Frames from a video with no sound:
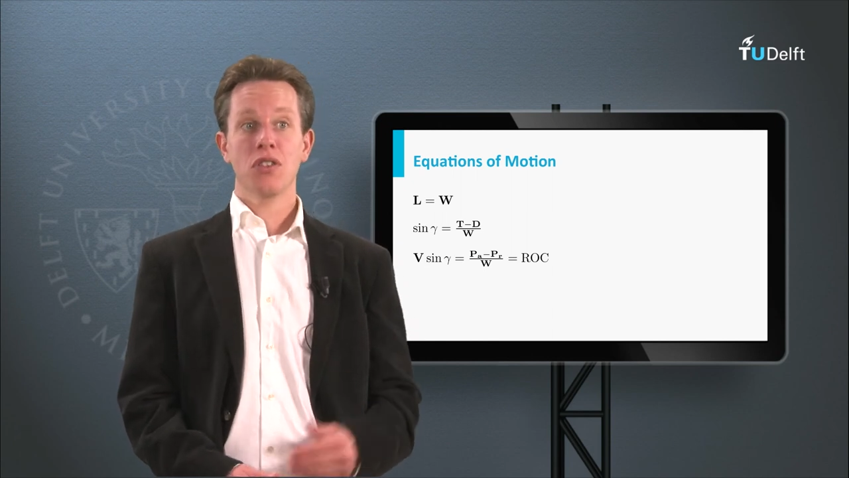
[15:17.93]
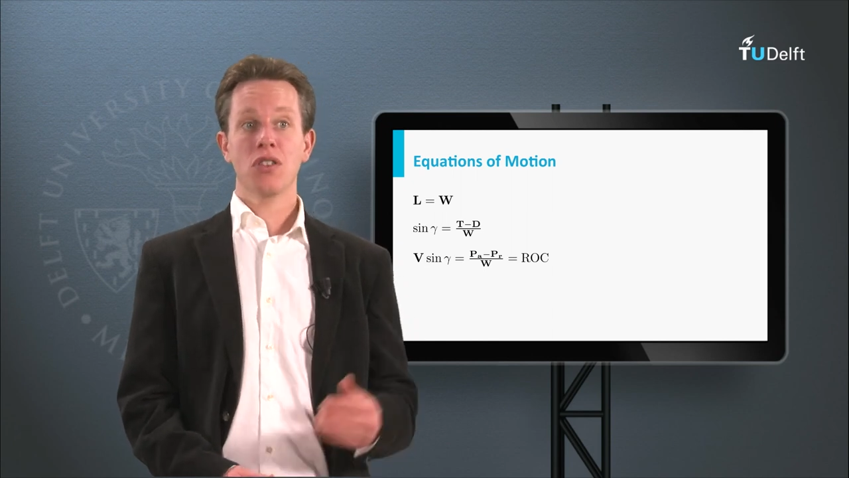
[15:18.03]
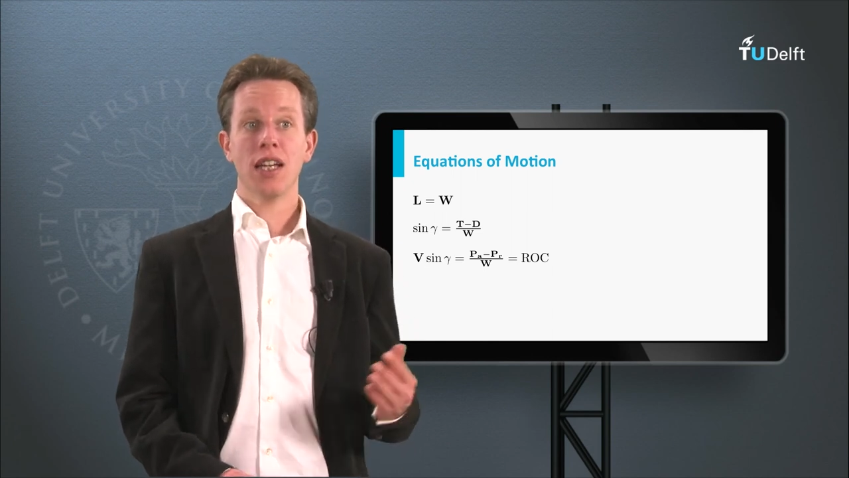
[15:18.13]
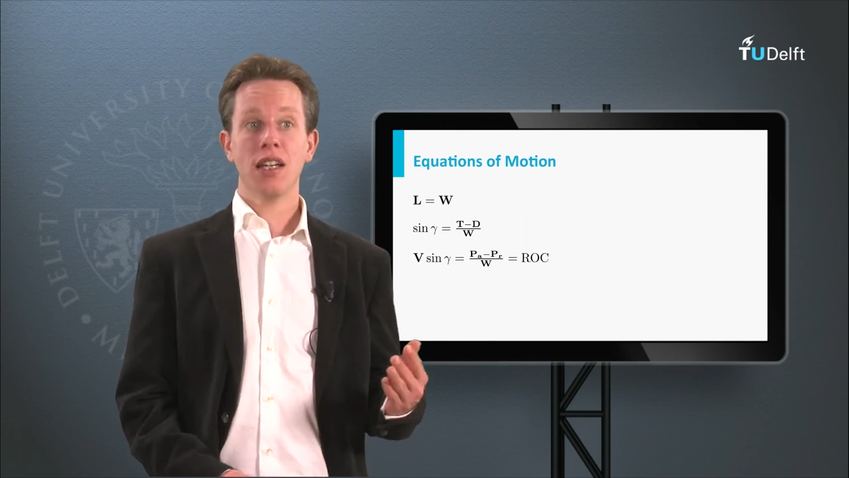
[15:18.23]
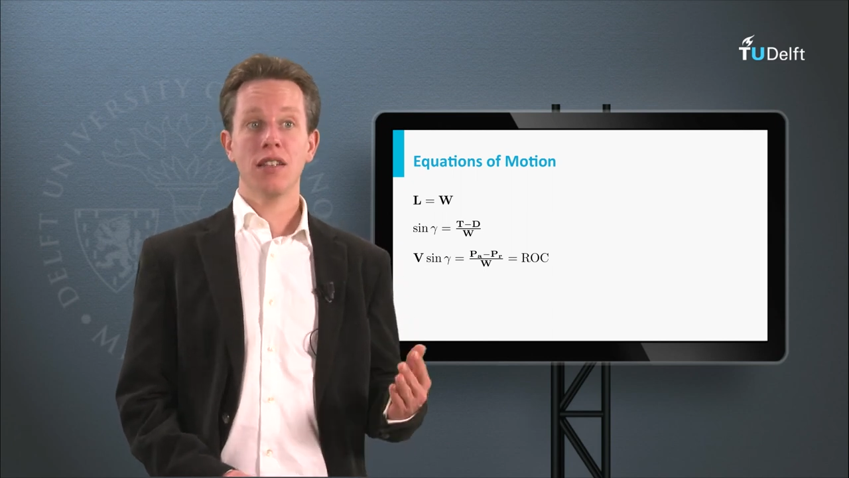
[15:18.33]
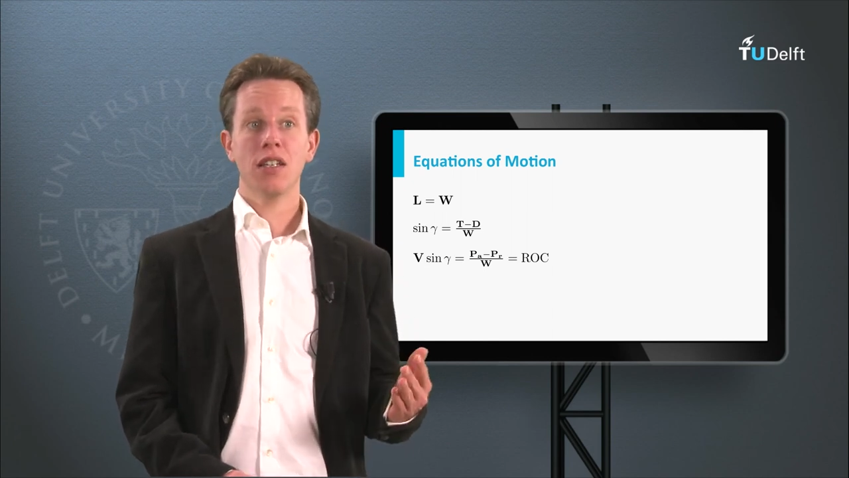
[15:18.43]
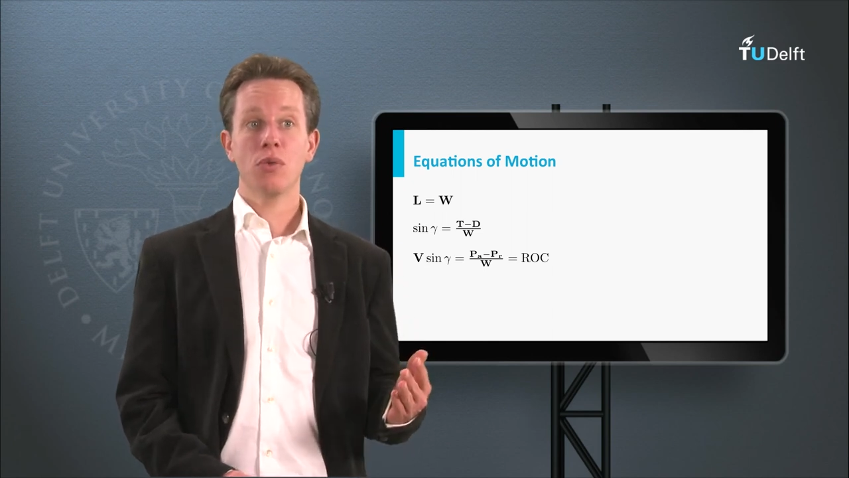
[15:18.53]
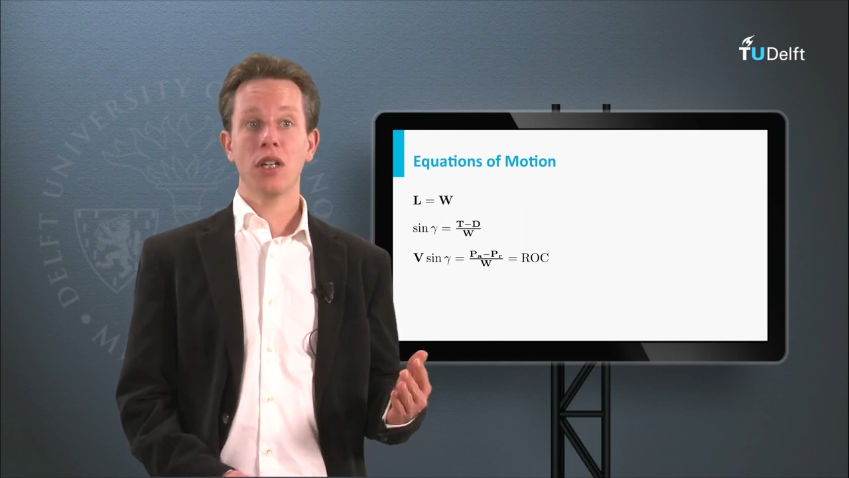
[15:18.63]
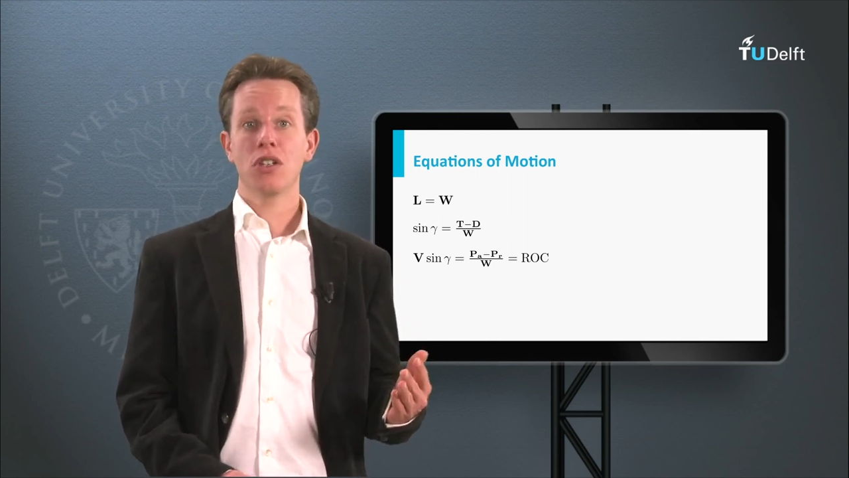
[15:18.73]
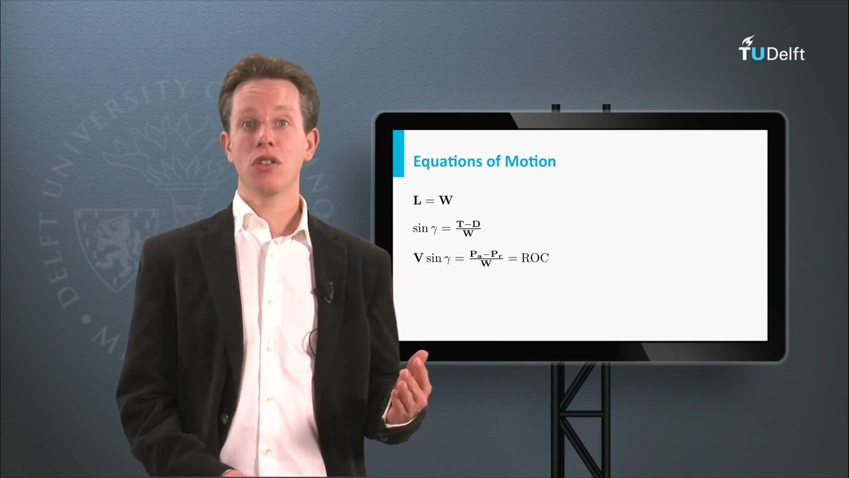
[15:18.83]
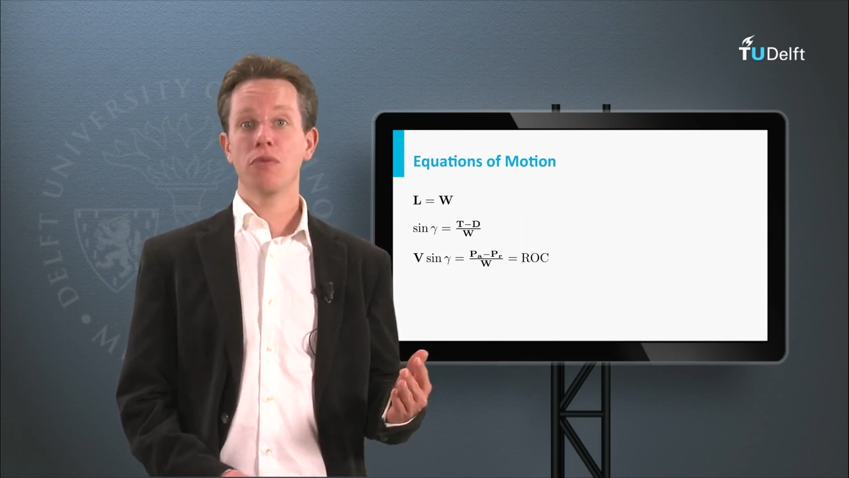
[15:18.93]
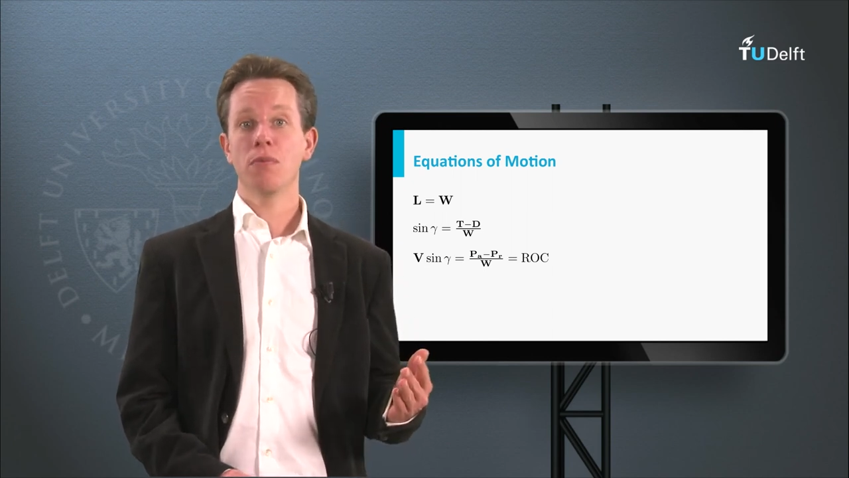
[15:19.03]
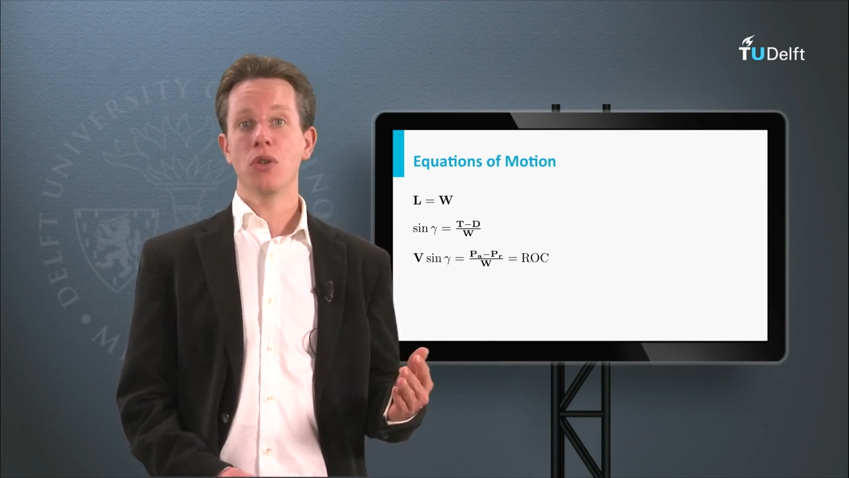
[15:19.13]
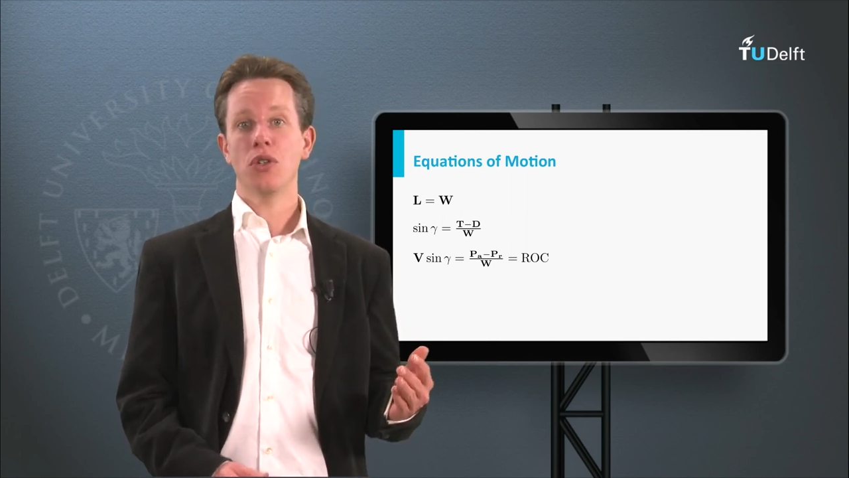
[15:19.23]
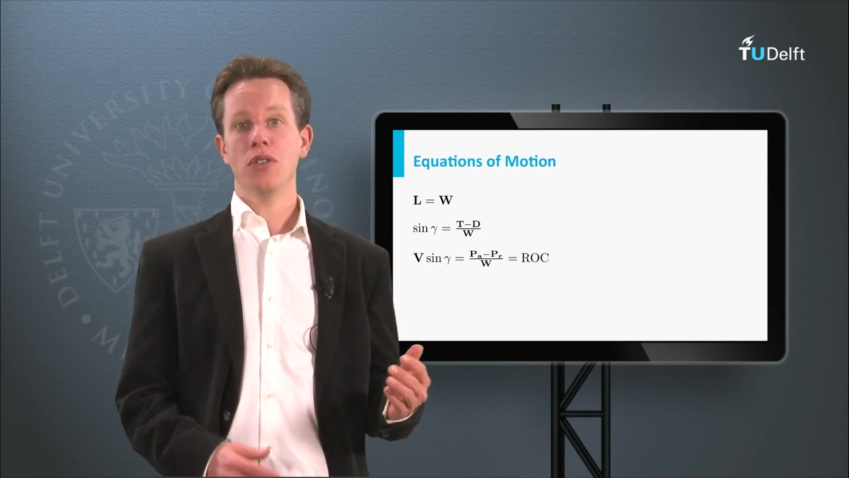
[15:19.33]
second equation of
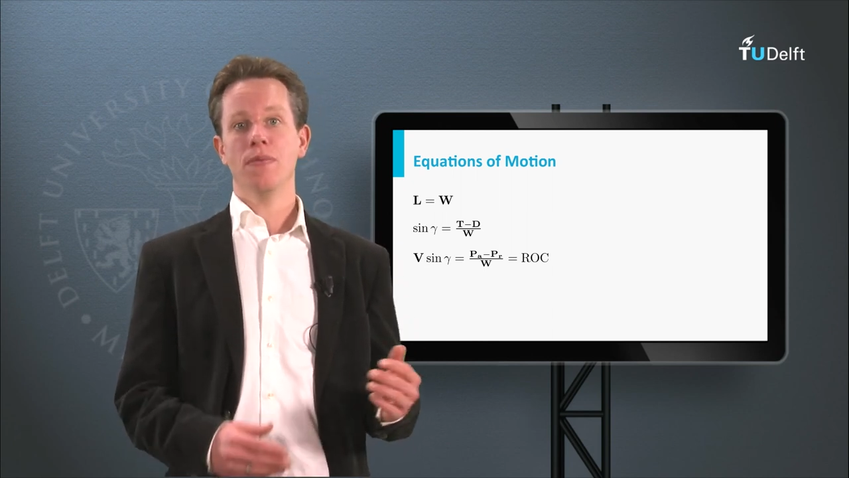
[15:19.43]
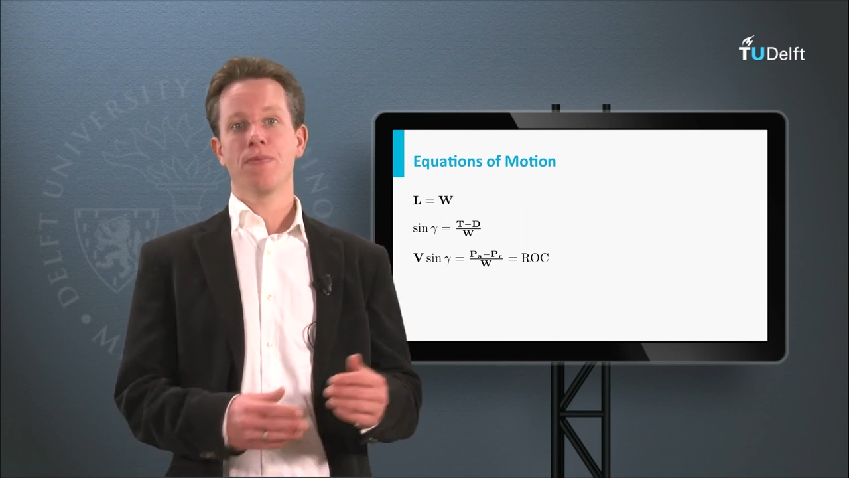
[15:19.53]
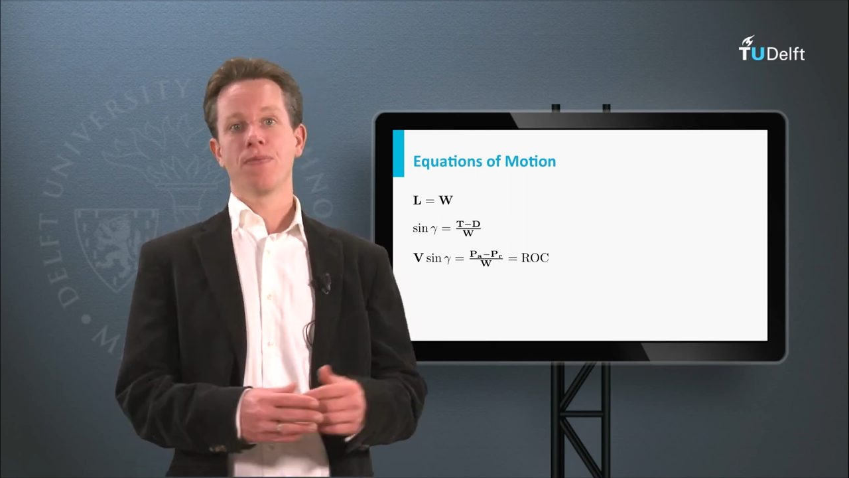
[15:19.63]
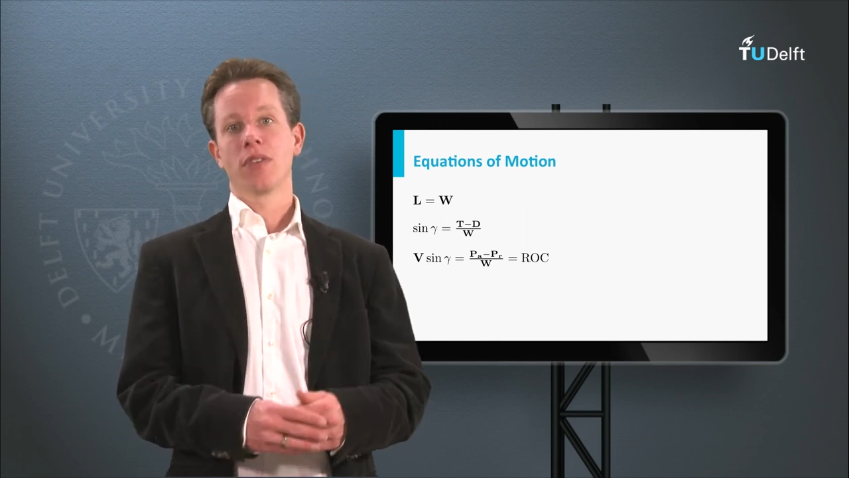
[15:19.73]
motion